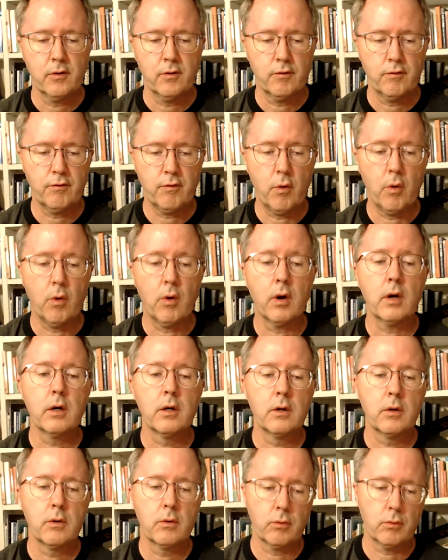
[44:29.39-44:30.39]
4.
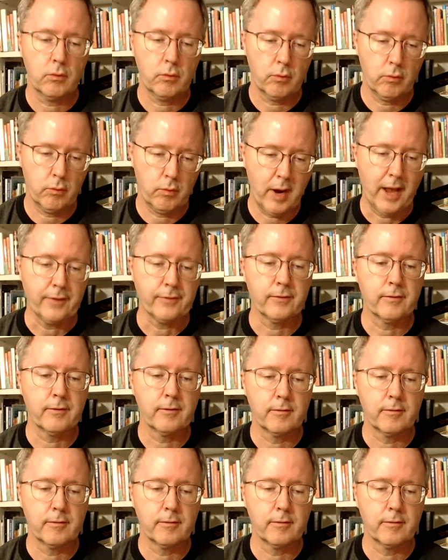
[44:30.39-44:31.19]
Rest.